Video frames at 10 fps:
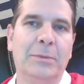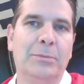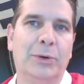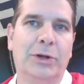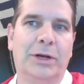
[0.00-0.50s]

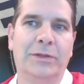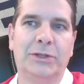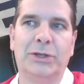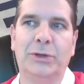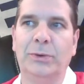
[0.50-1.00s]
put on the
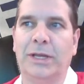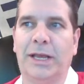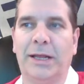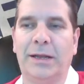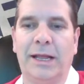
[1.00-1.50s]
toque
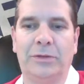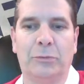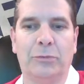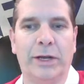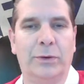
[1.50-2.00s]
at the
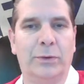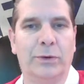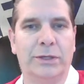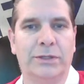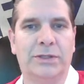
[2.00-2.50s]
Red
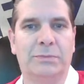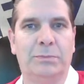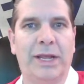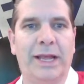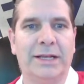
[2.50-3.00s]
Horde's
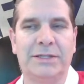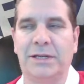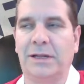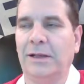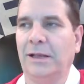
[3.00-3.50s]
behest.